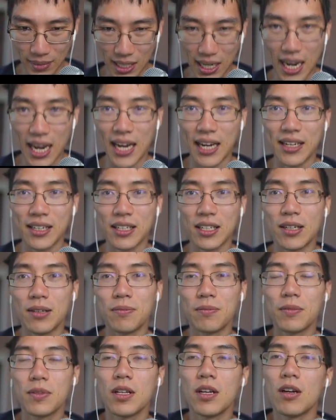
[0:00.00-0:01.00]

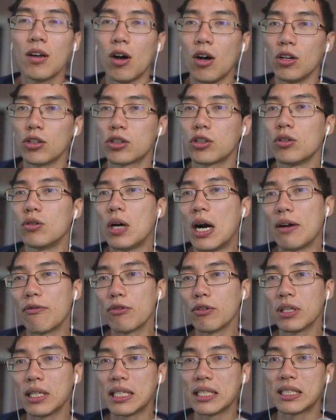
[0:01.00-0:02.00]
And also, I've
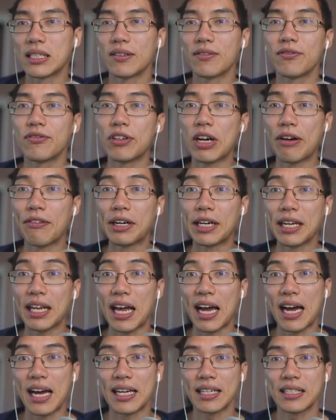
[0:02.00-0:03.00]
released the very
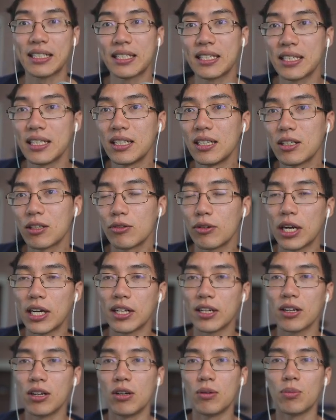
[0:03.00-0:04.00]
last
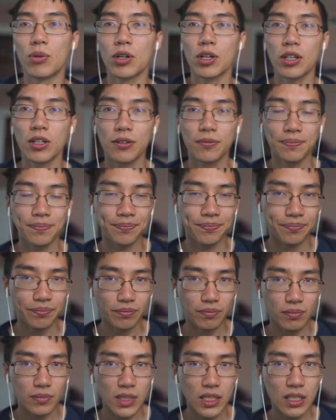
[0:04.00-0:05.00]
graded homework
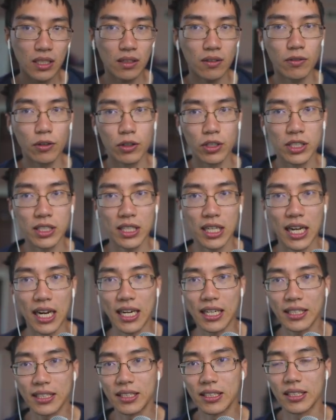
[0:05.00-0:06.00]
for this
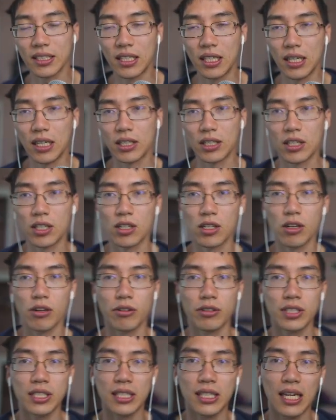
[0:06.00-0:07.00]
class, the
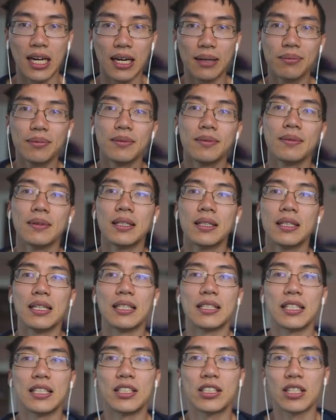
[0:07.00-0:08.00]
Concurrency Lab.
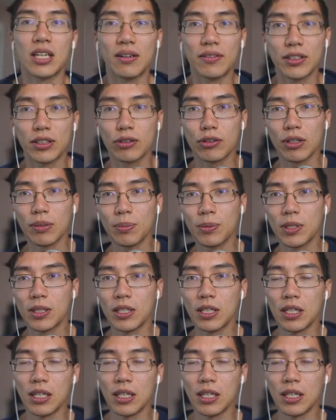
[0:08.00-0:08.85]
It's in JavaScript.